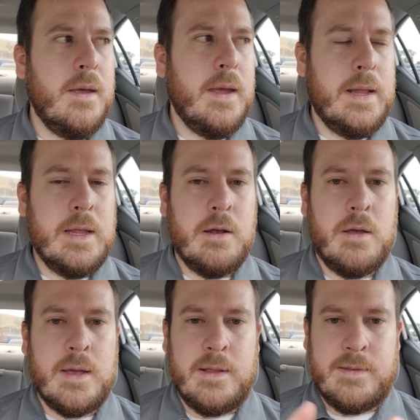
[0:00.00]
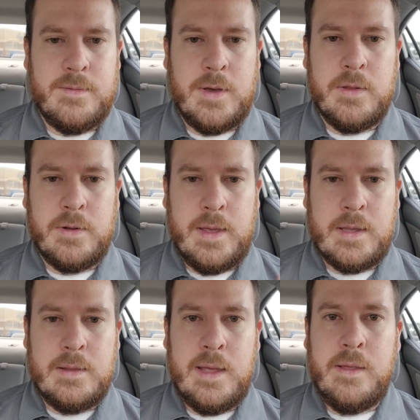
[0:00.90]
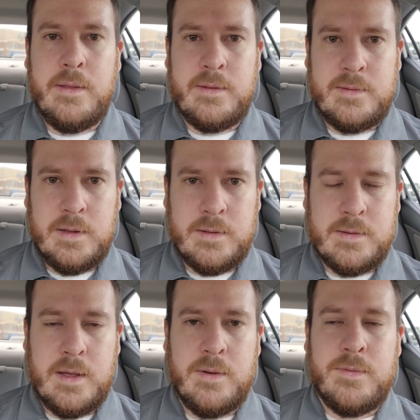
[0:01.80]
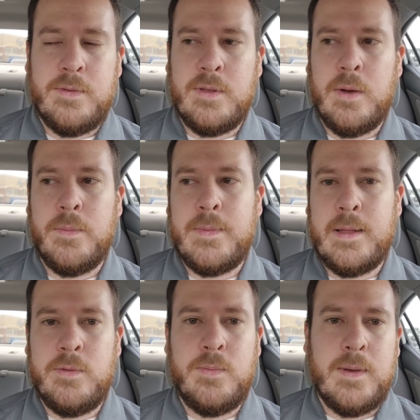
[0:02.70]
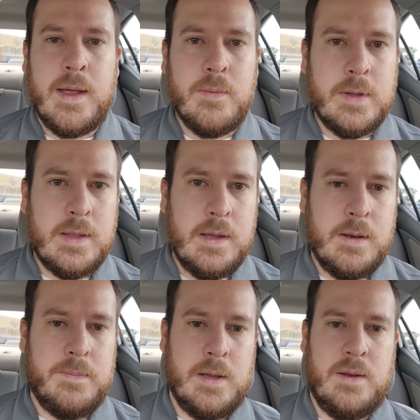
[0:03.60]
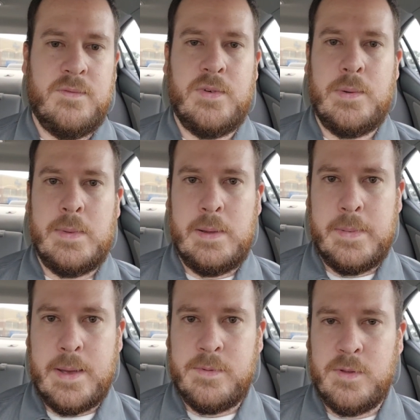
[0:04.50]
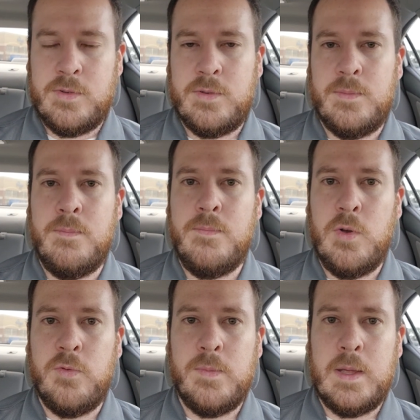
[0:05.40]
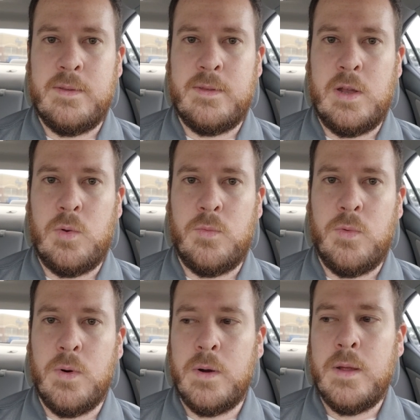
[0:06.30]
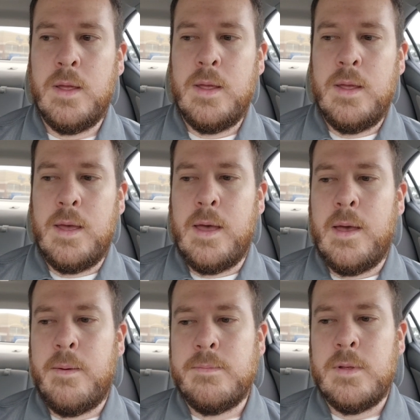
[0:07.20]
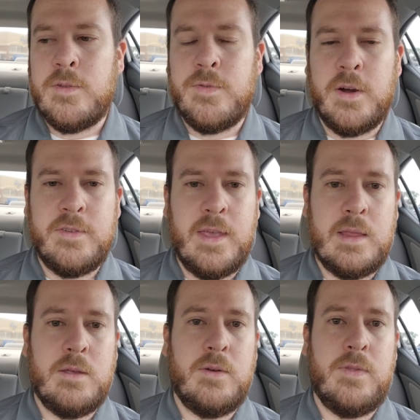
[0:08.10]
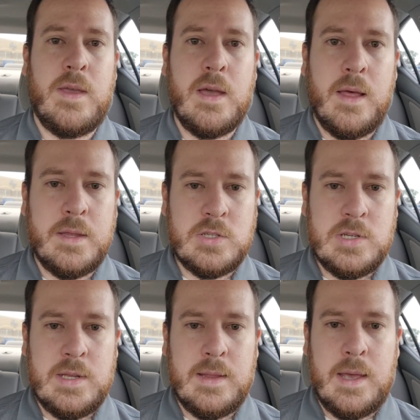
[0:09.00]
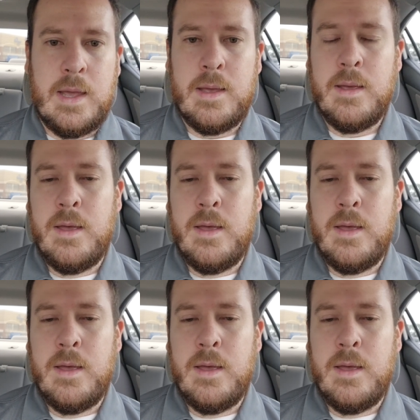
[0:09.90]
And then all kinds of other like legalistic stuff. So that's kind of what the independent fundamental Baptist movement is known for. As far as like their theology, they